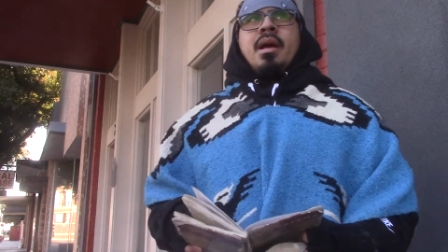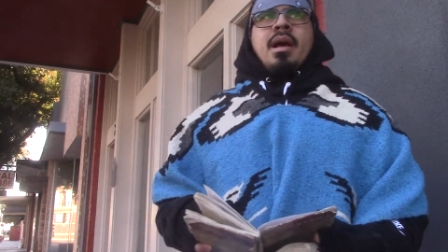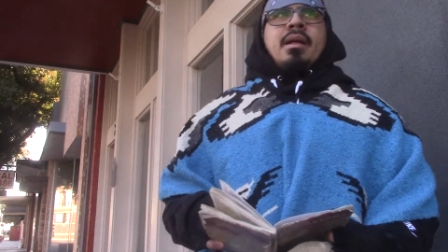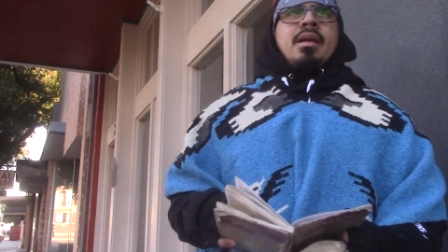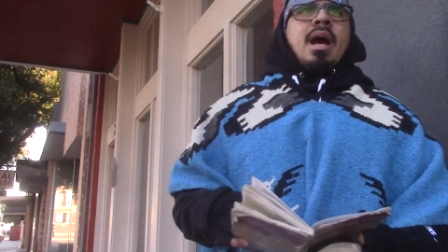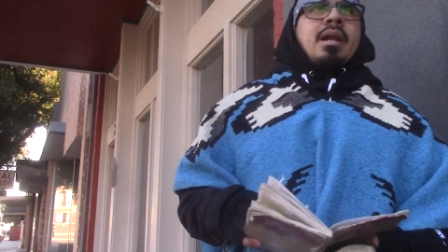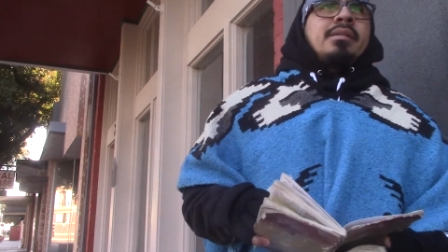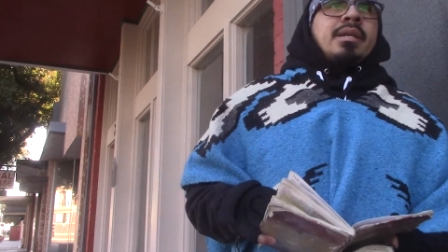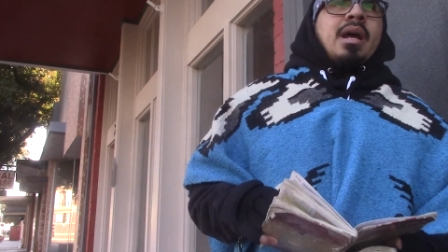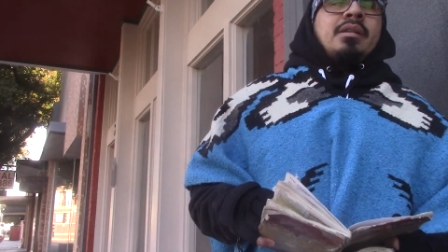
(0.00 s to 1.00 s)
And I
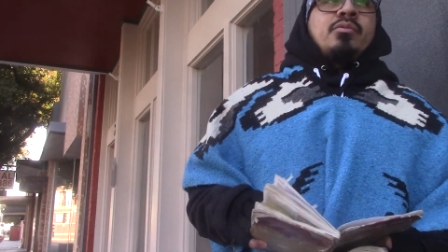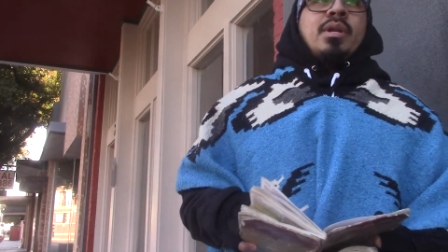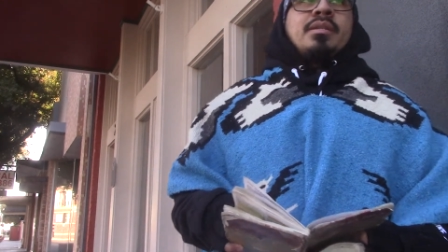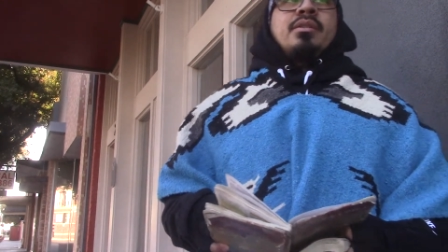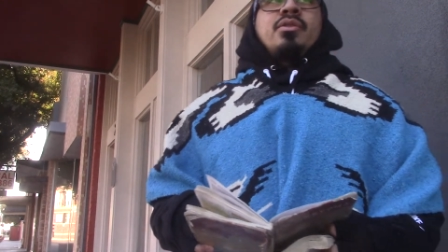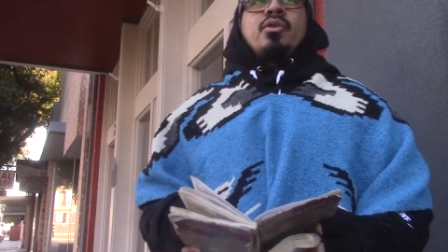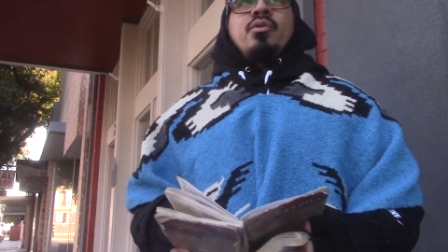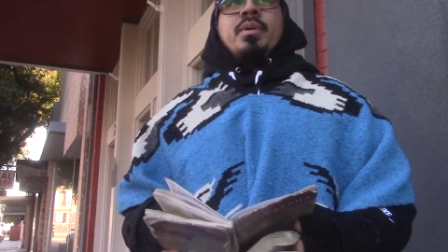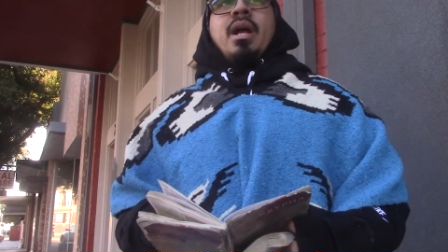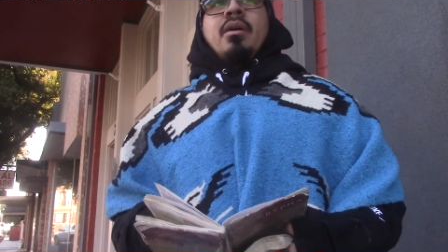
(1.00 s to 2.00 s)
just said, I just listened to
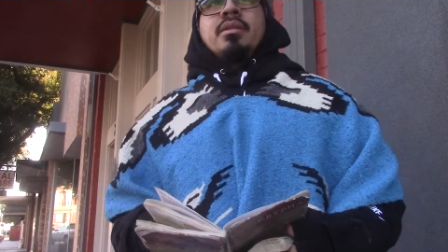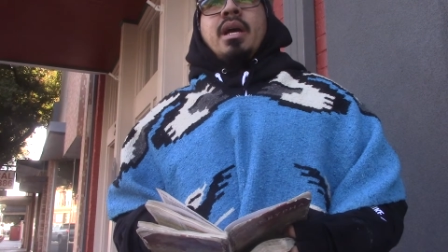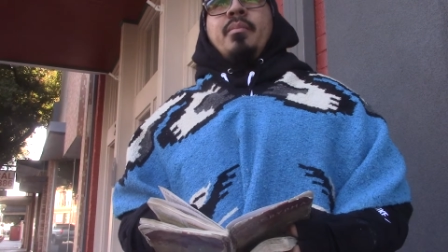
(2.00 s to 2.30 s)
him, and I was like,